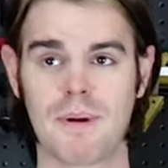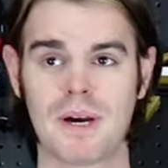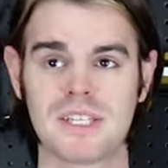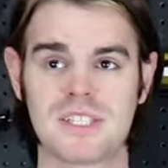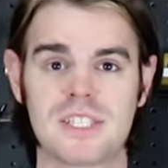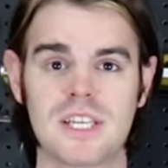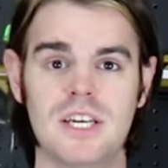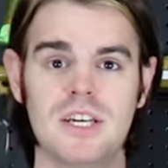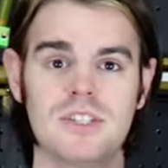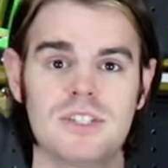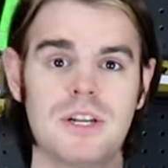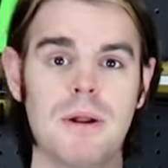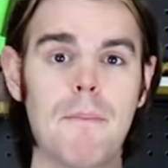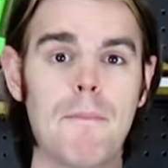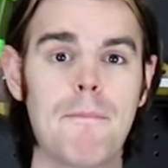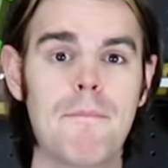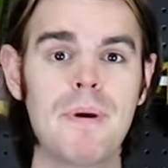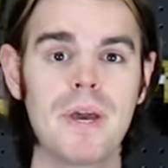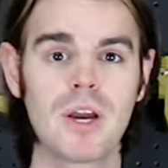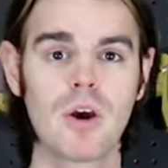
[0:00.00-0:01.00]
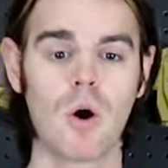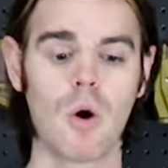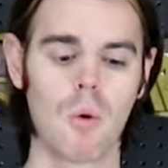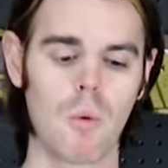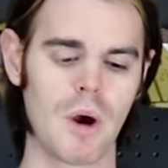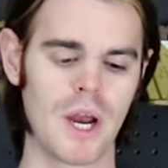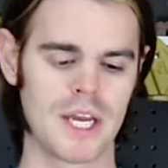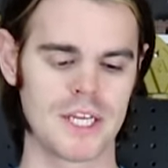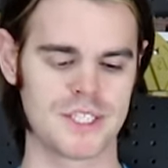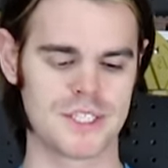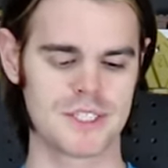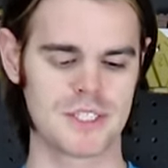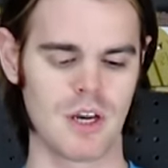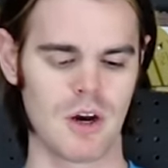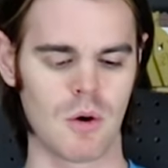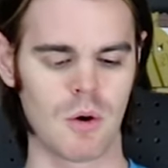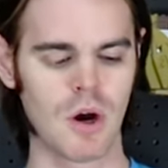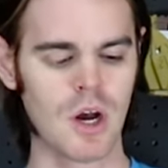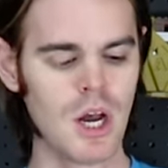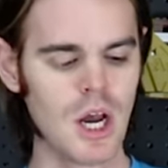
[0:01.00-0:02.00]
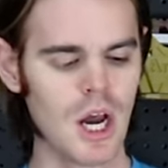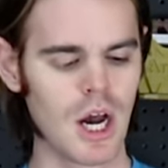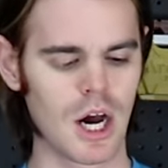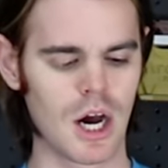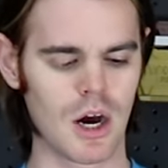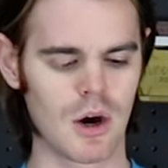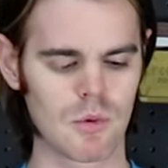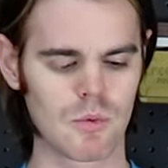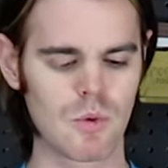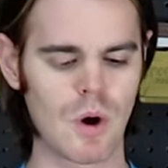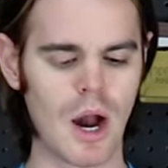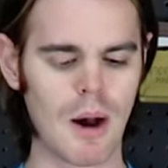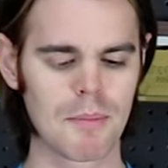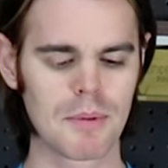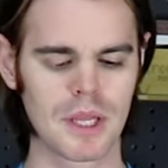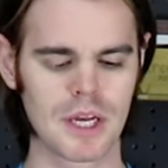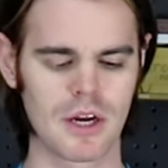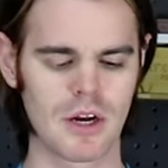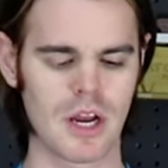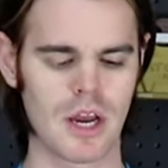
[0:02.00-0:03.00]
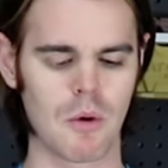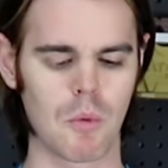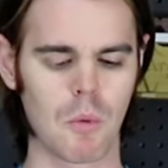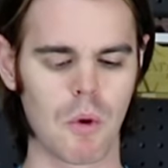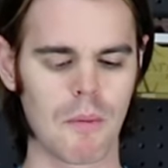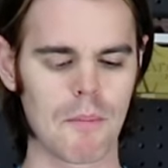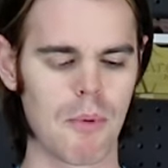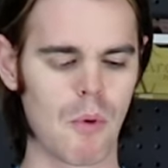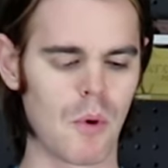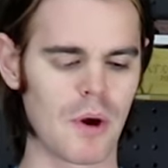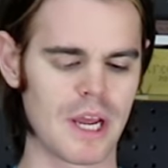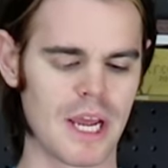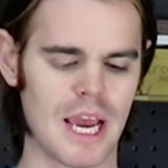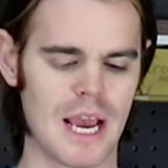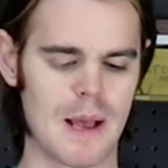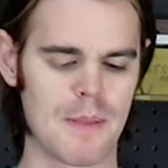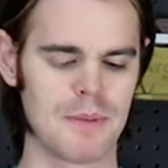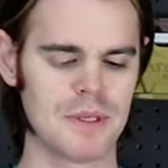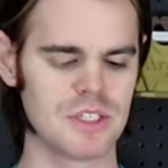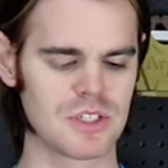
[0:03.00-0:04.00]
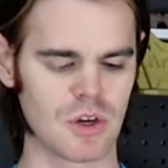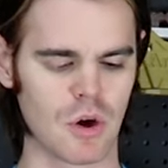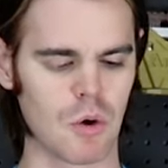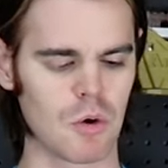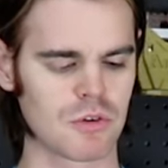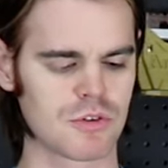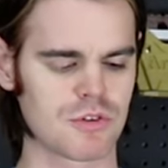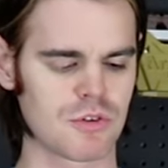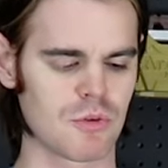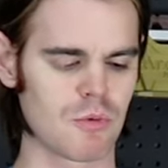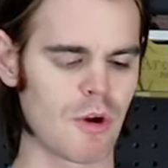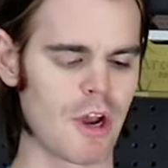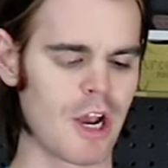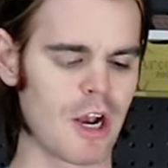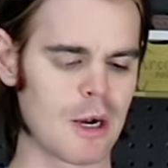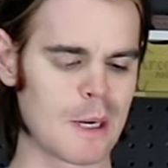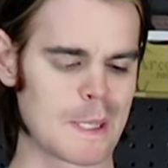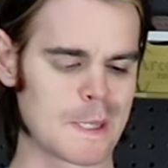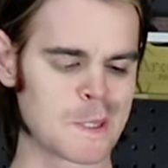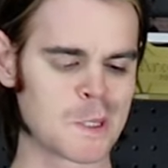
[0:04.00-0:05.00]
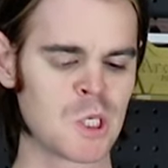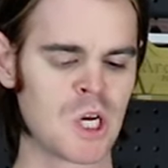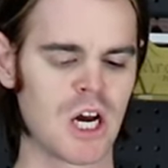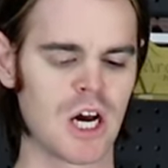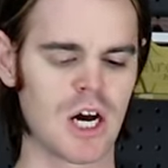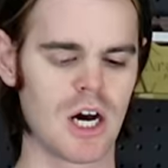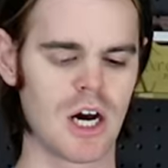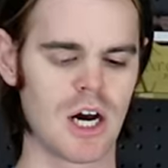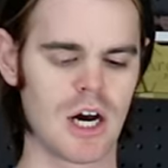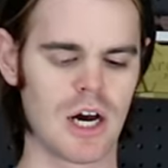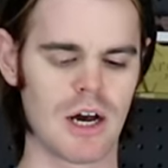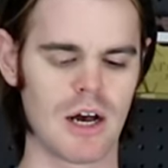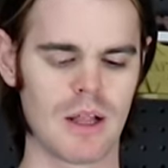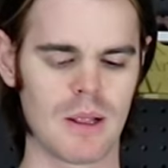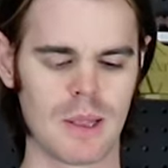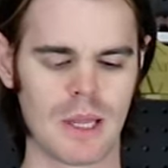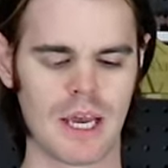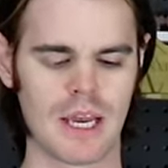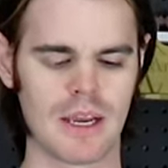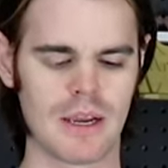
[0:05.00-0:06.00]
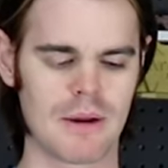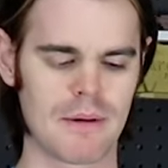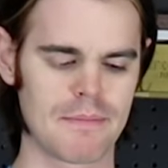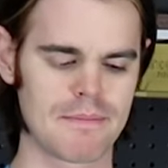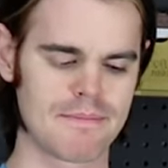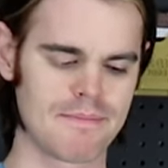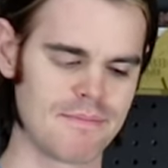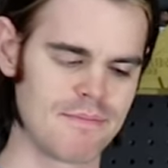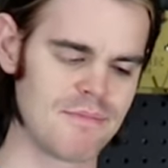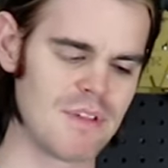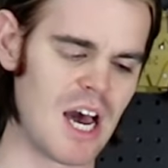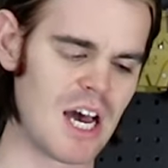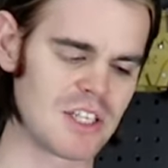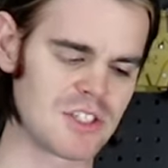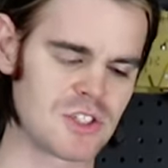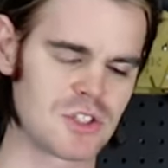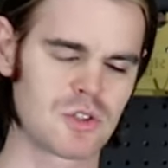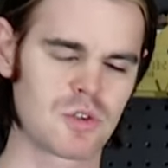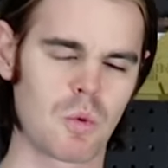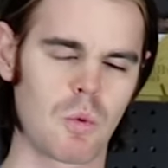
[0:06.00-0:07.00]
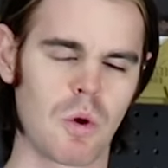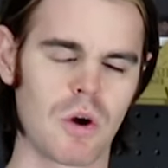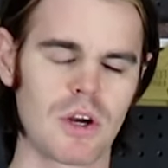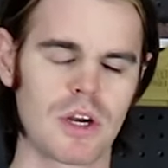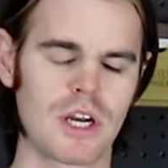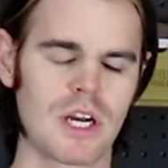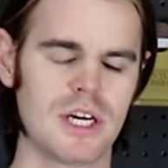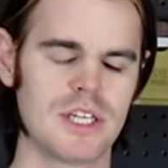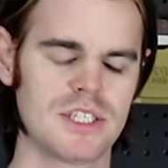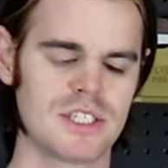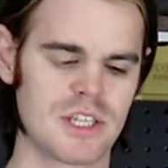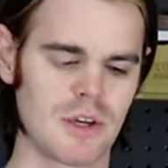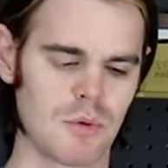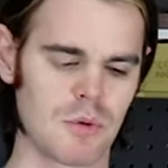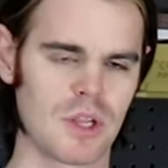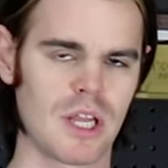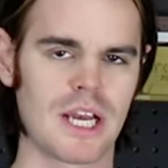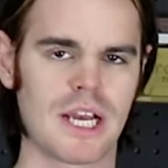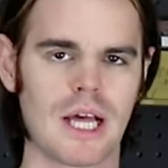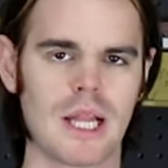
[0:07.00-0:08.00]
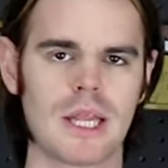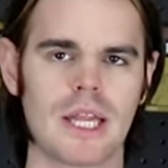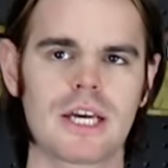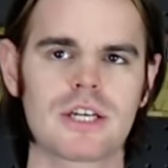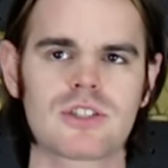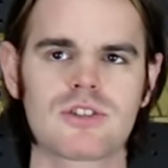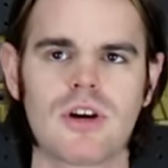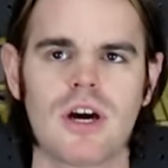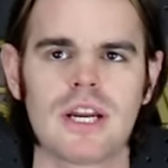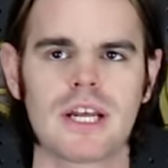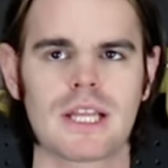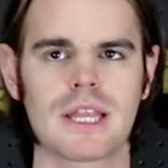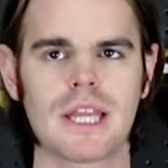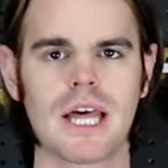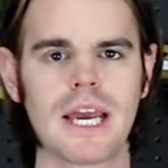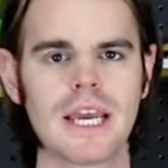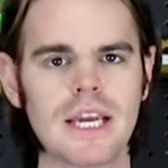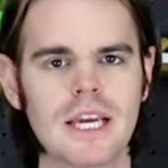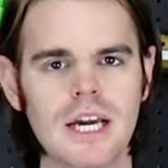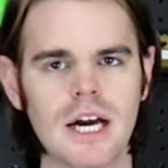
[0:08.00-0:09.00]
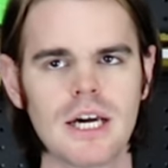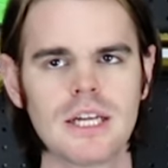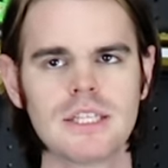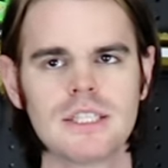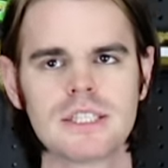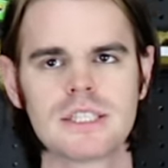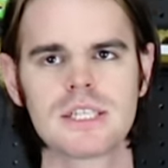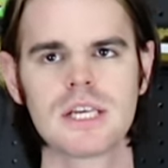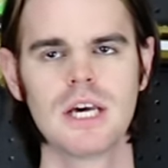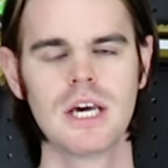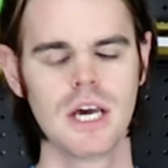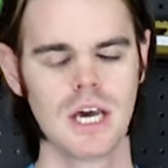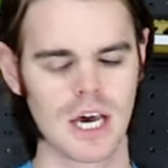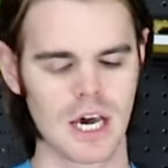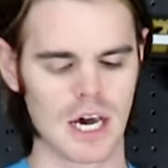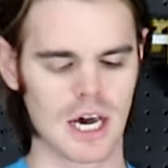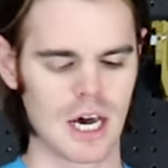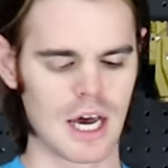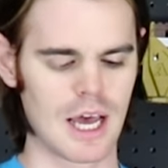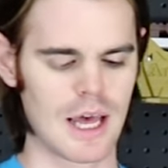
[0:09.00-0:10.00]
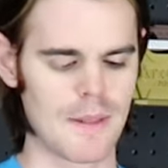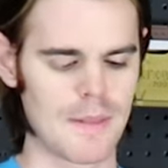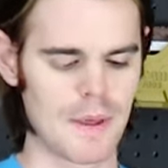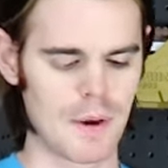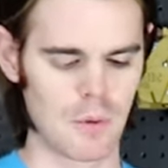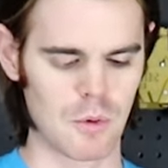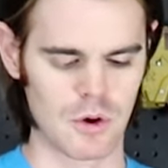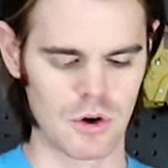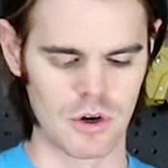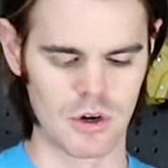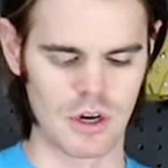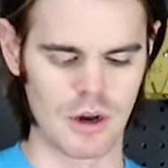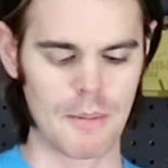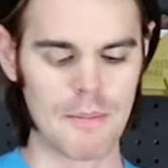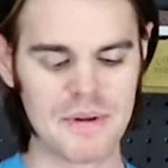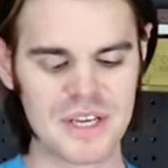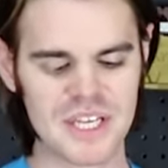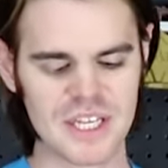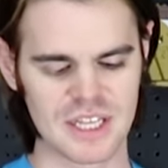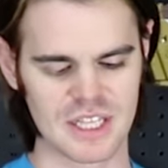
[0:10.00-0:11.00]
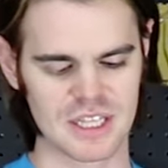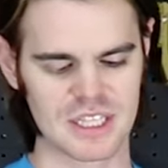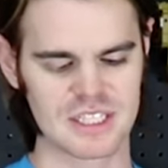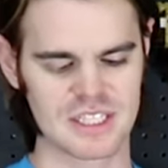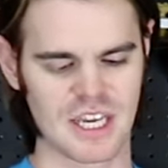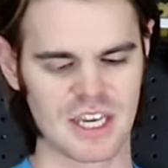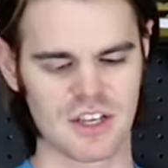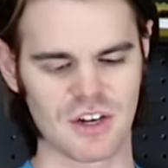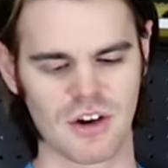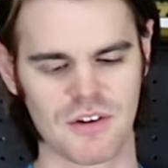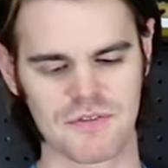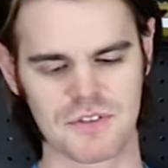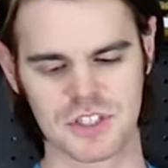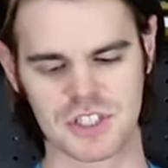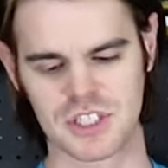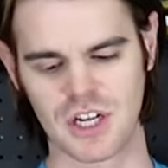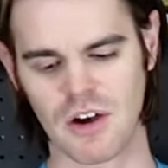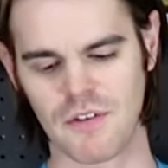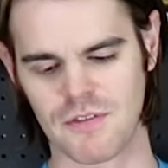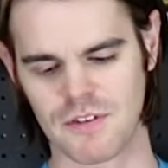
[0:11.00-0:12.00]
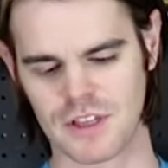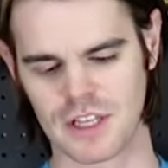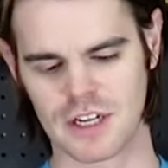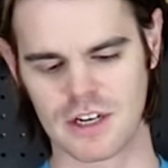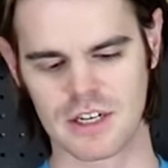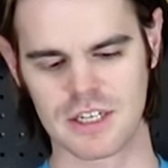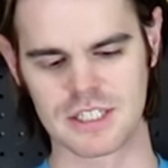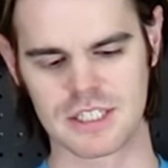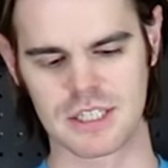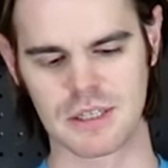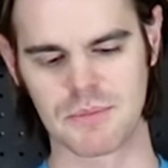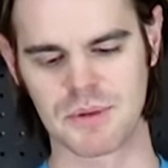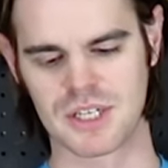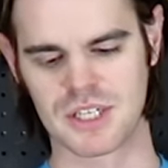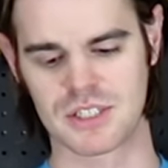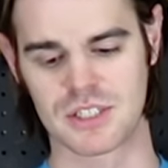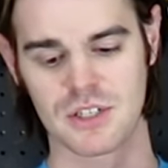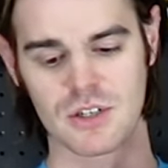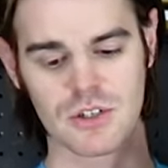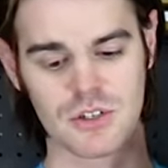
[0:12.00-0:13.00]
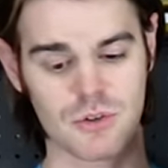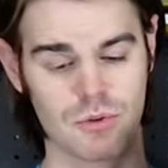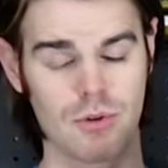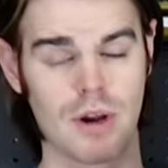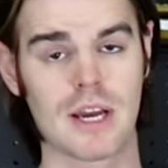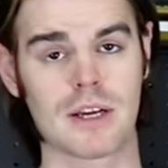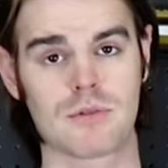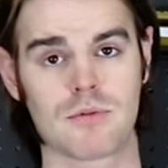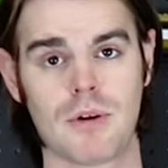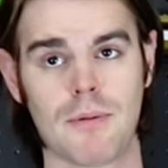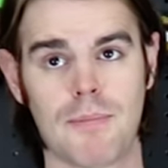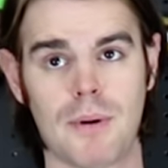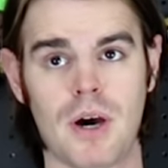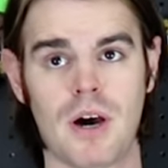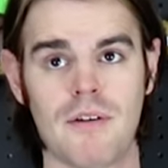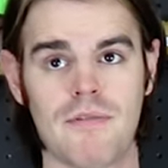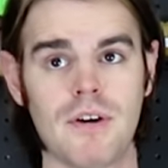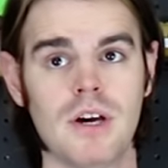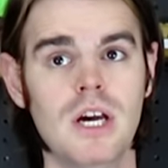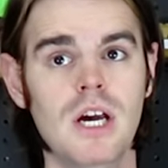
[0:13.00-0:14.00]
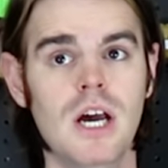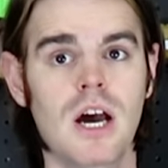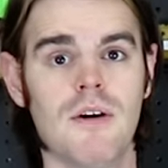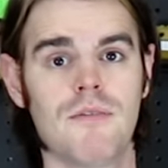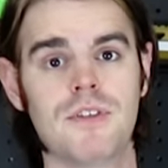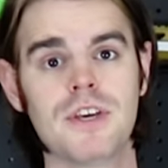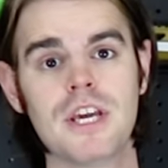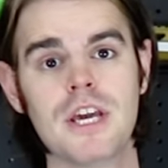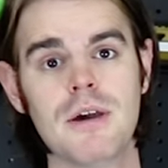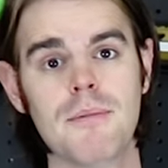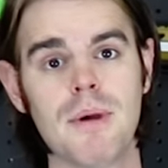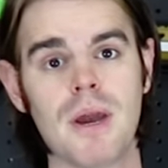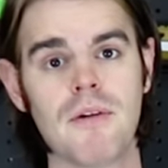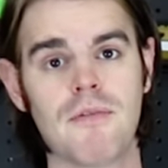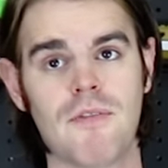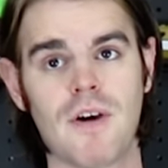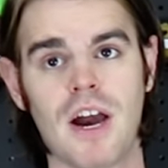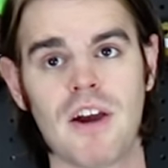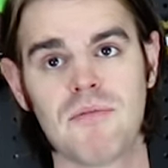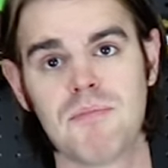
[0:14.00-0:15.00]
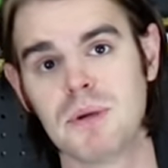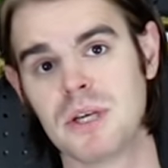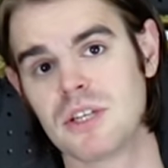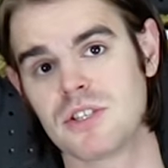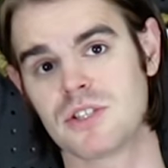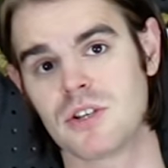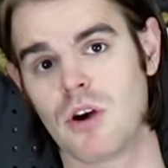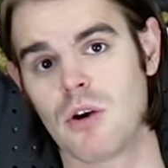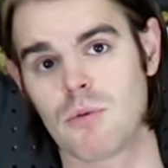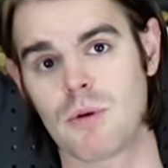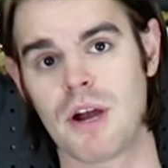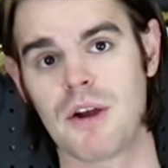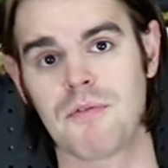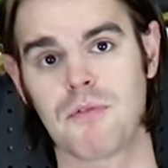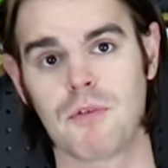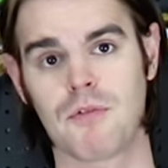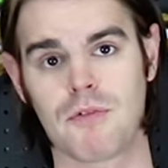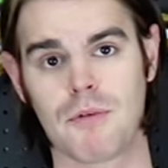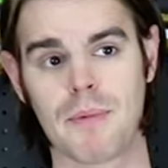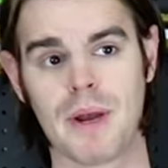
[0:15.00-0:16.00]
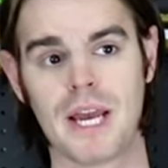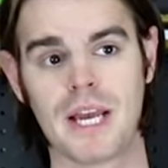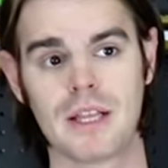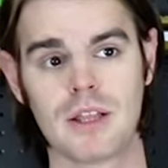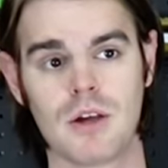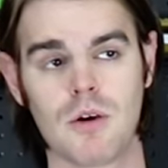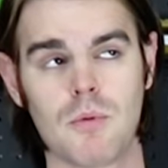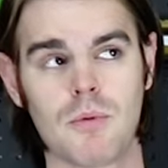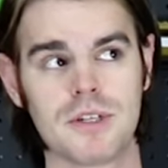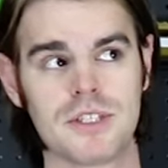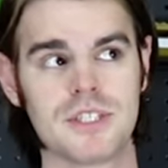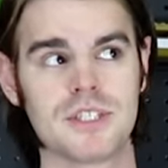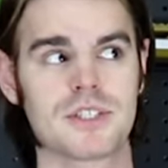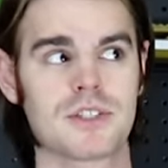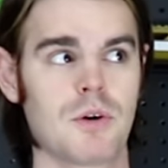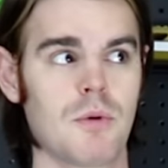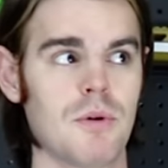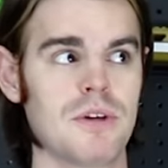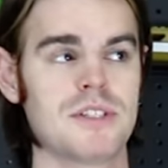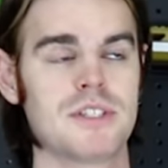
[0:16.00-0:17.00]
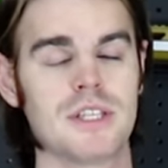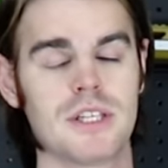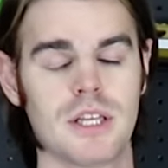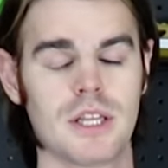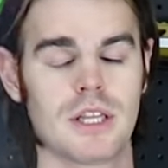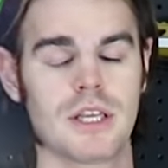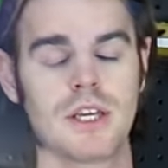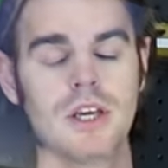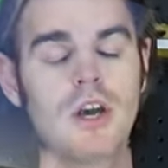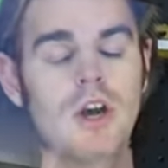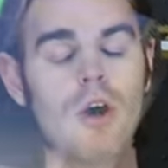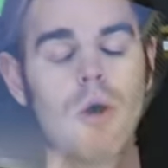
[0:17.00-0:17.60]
my sails in a big old way. So uh, Rob Lair at one point had these ultra rare uh, like not squirt guns, they were like electronic light guns, uh, and they were immediately taken off the shelf hilariously because they're a direct ripoff of the M A five B assault rifle from Halo, which is coincidentally